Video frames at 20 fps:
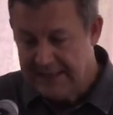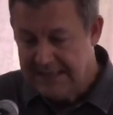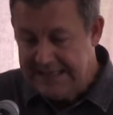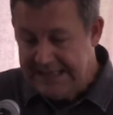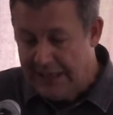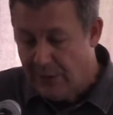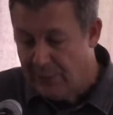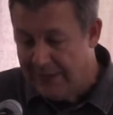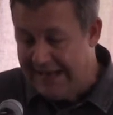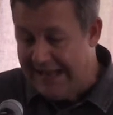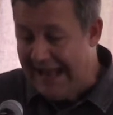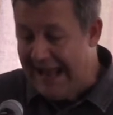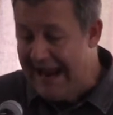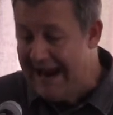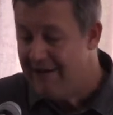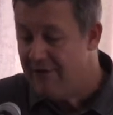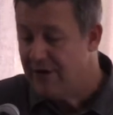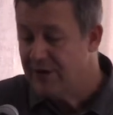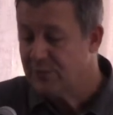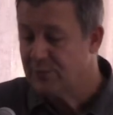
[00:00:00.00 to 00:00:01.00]
Now, when
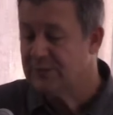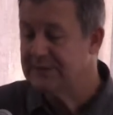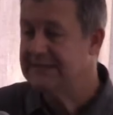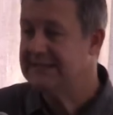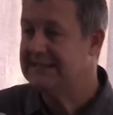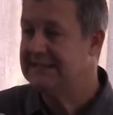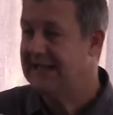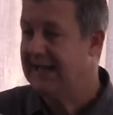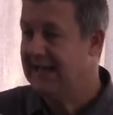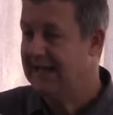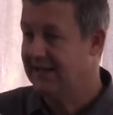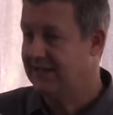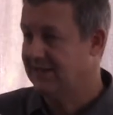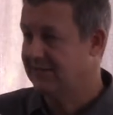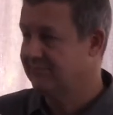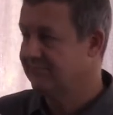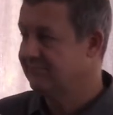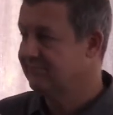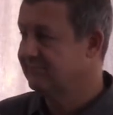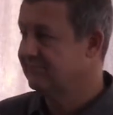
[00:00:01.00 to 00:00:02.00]
Herod was dead,
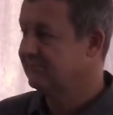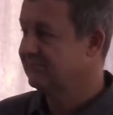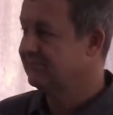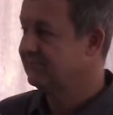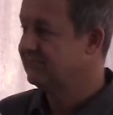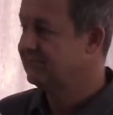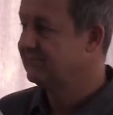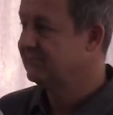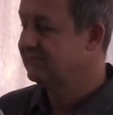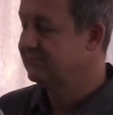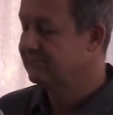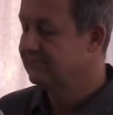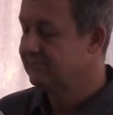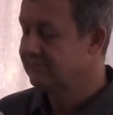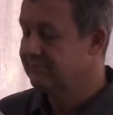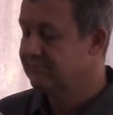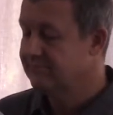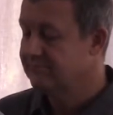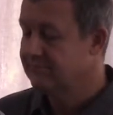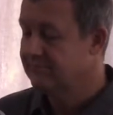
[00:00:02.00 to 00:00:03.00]

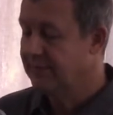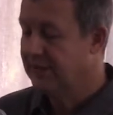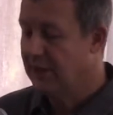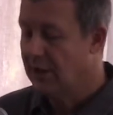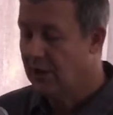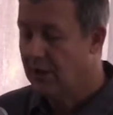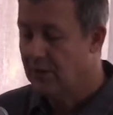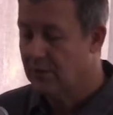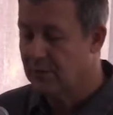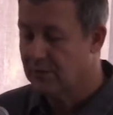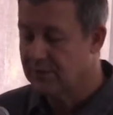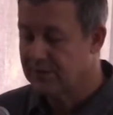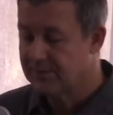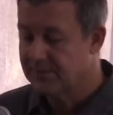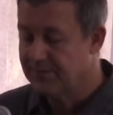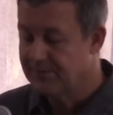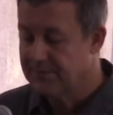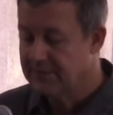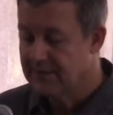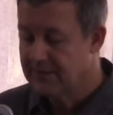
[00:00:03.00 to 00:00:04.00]
behold,
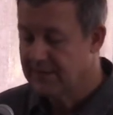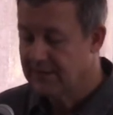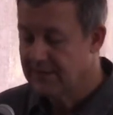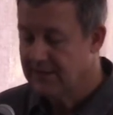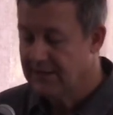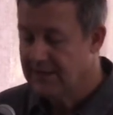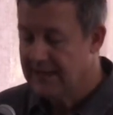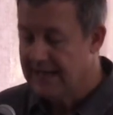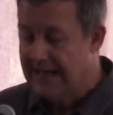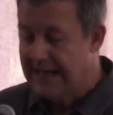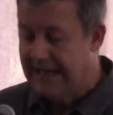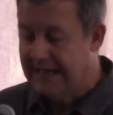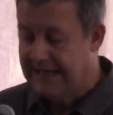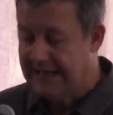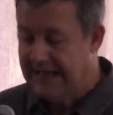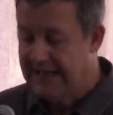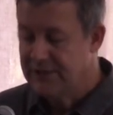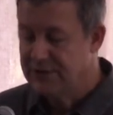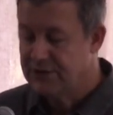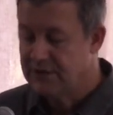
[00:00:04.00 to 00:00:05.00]
an
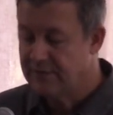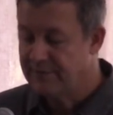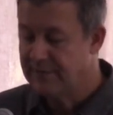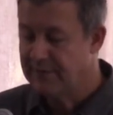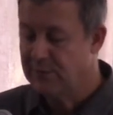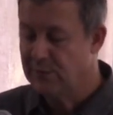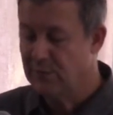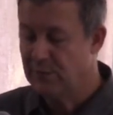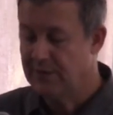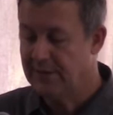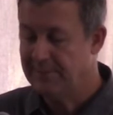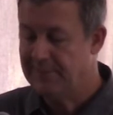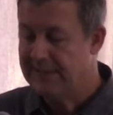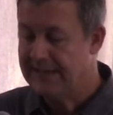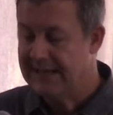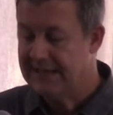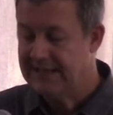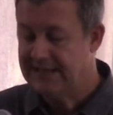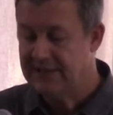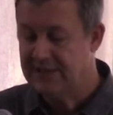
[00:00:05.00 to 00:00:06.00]
angel of the Lord
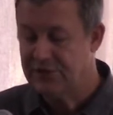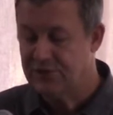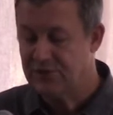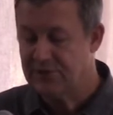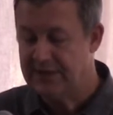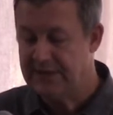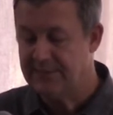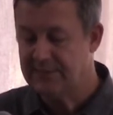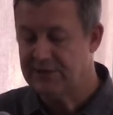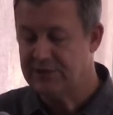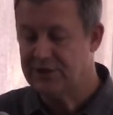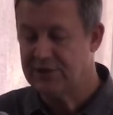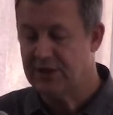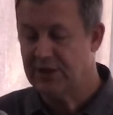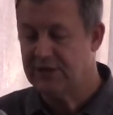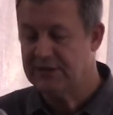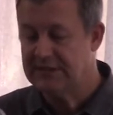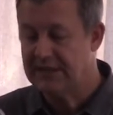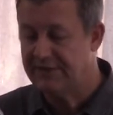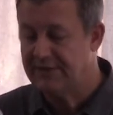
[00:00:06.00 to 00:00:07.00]
appeared in a dream to
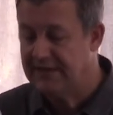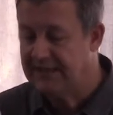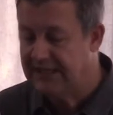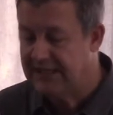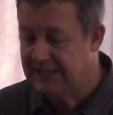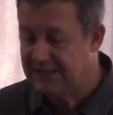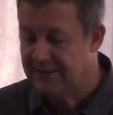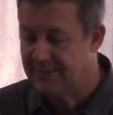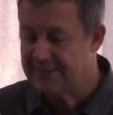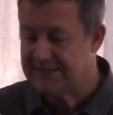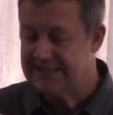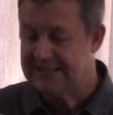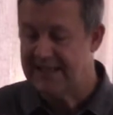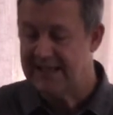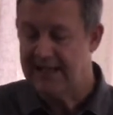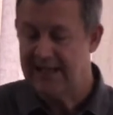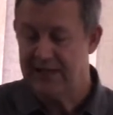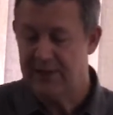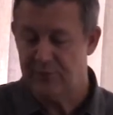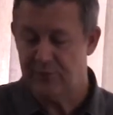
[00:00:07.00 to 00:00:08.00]
Joseph in Egypt,
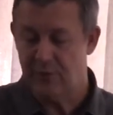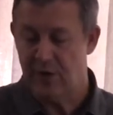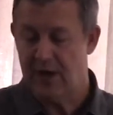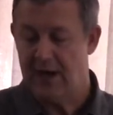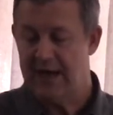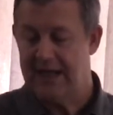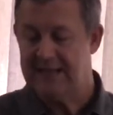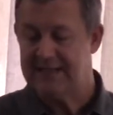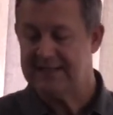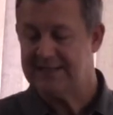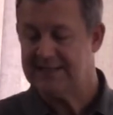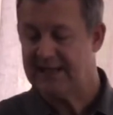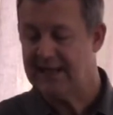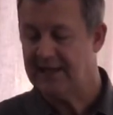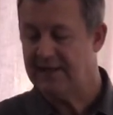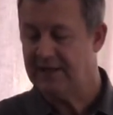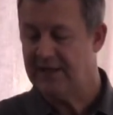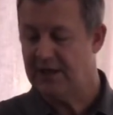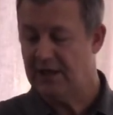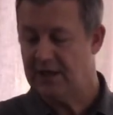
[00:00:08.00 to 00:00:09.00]
saying, Arise,
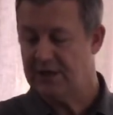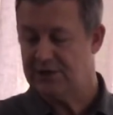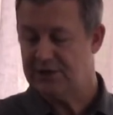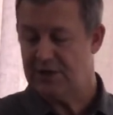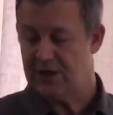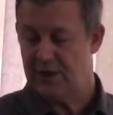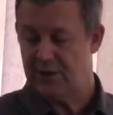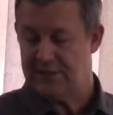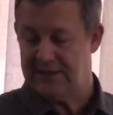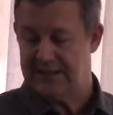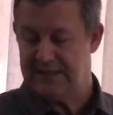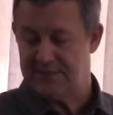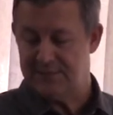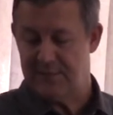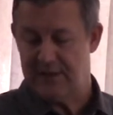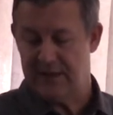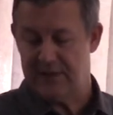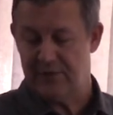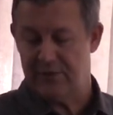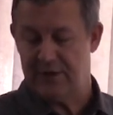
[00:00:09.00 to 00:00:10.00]
take the young child and his
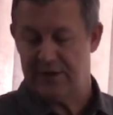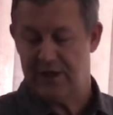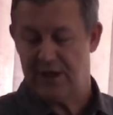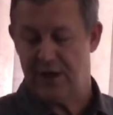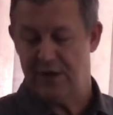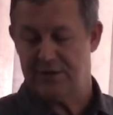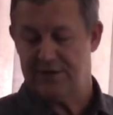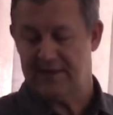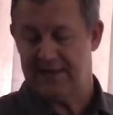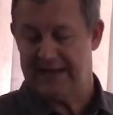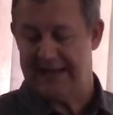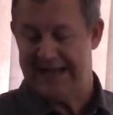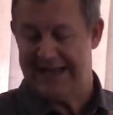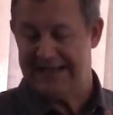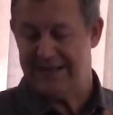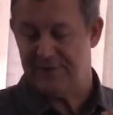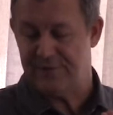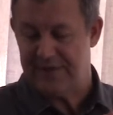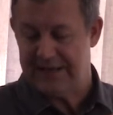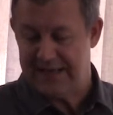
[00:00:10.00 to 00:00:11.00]
mother, and go to the land
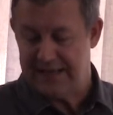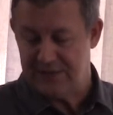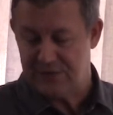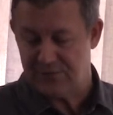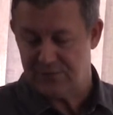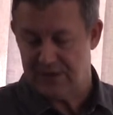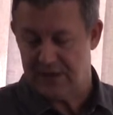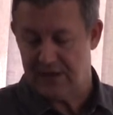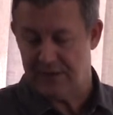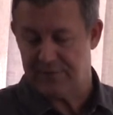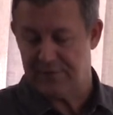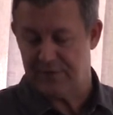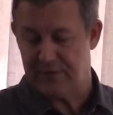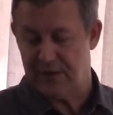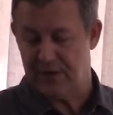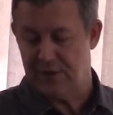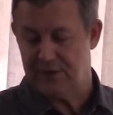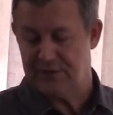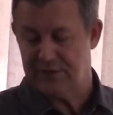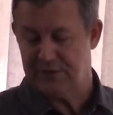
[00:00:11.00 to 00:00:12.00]
of Israel, for
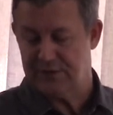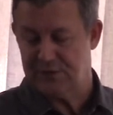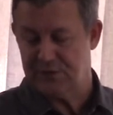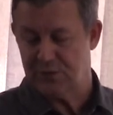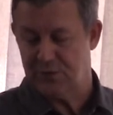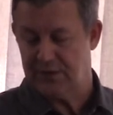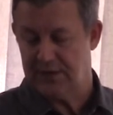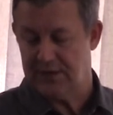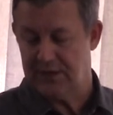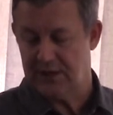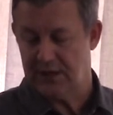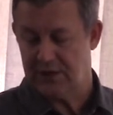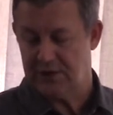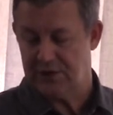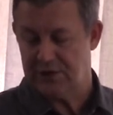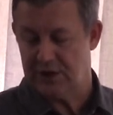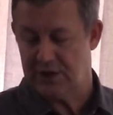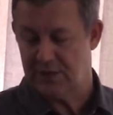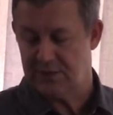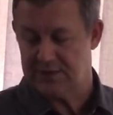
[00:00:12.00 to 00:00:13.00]
those who sought the young
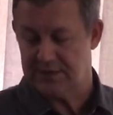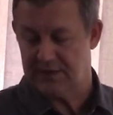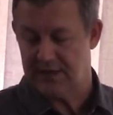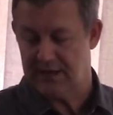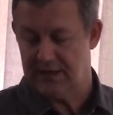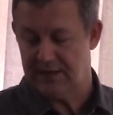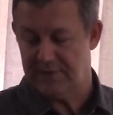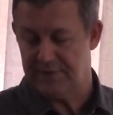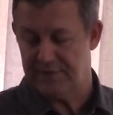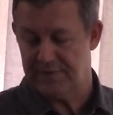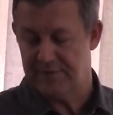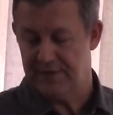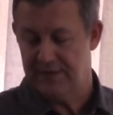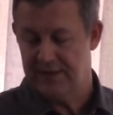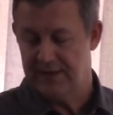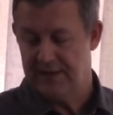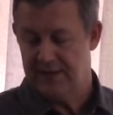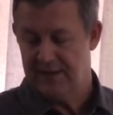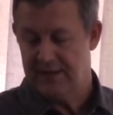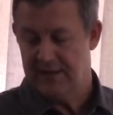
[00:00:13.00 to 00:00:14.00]
child's life
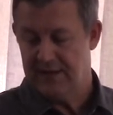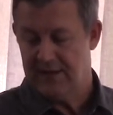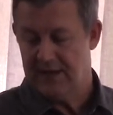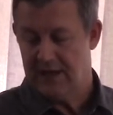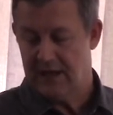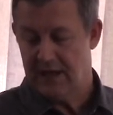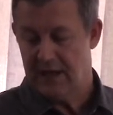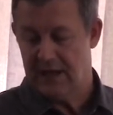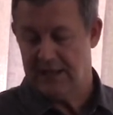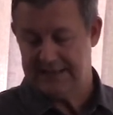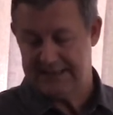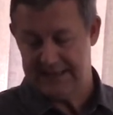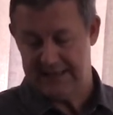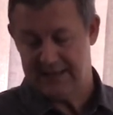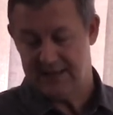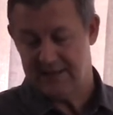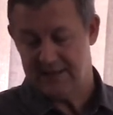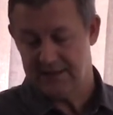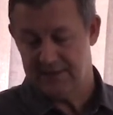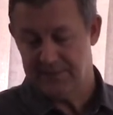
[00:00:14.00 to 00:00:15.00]
are
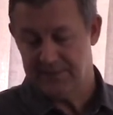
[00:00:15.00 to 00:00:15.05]
dead.